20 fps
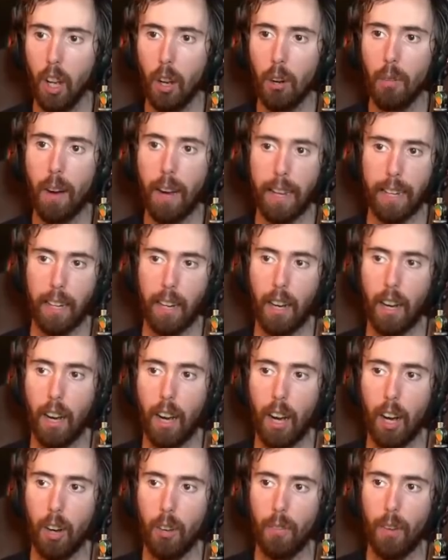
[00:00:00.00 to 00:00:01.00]
like,
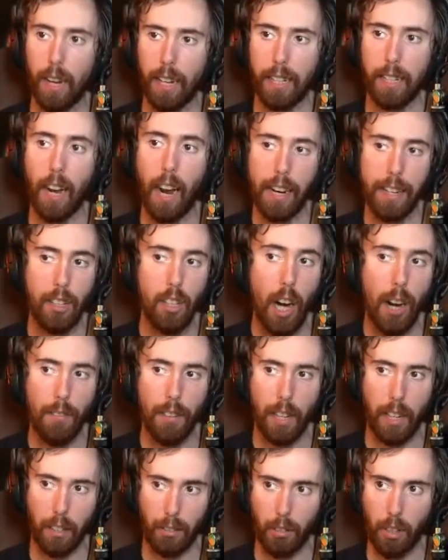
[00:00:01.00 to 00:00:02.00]
uh, like
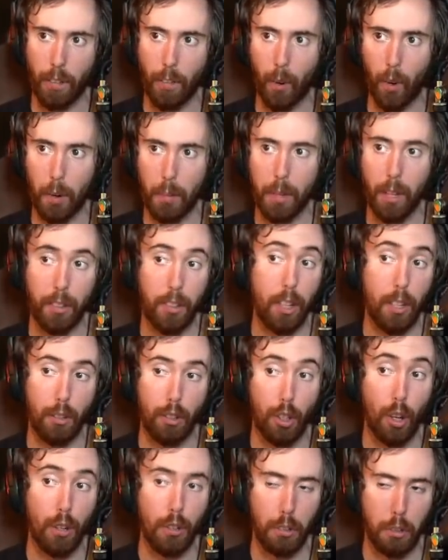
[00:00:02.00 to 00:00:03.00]
9-11 and stuff. I want to be able to tell
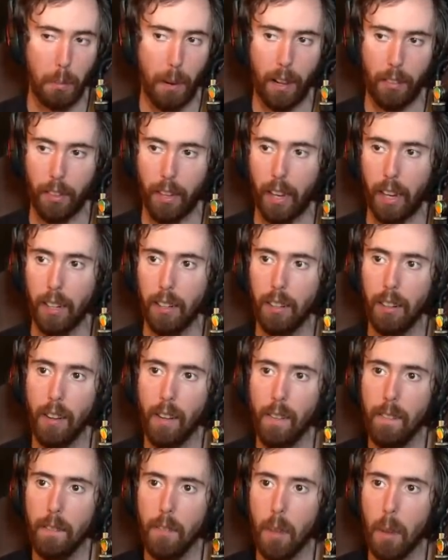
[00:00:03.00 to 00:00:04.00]
jokes about that.
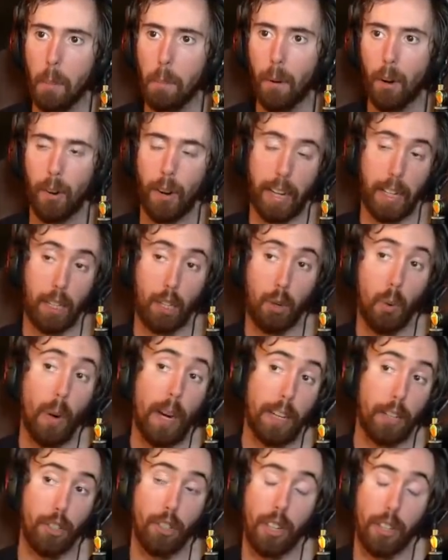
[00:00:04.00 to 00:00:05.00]
But like
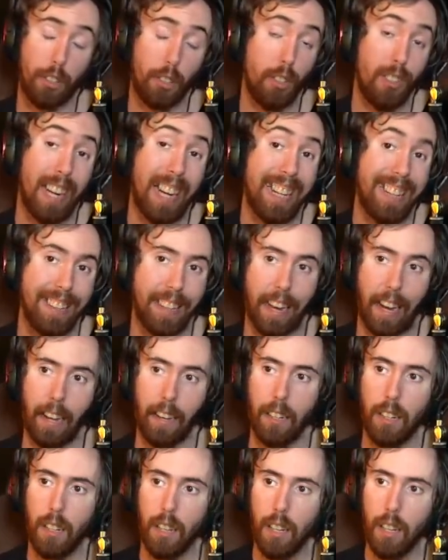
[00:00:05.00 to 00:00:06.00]
Twitch doesn't like that.
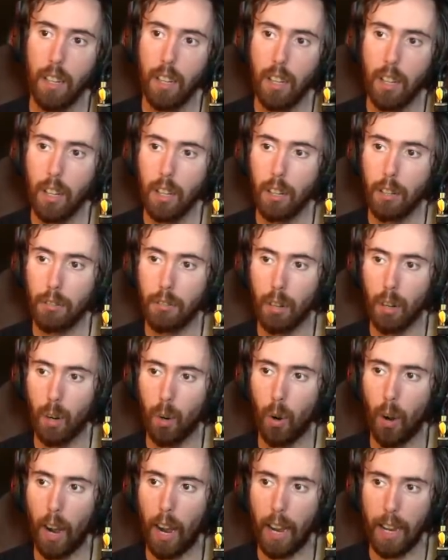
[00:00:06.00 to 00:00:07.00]

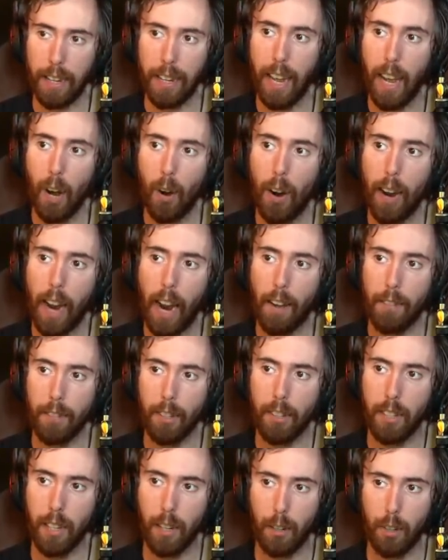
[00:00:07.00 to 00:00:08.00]
So uh, now I have
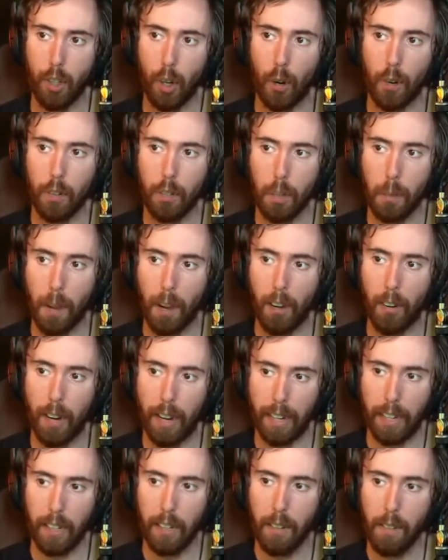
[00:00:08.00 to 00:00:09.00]
to tell jokes about
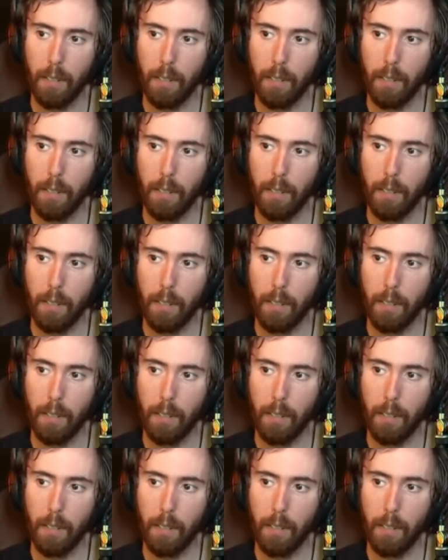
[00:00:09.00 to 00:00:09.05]
like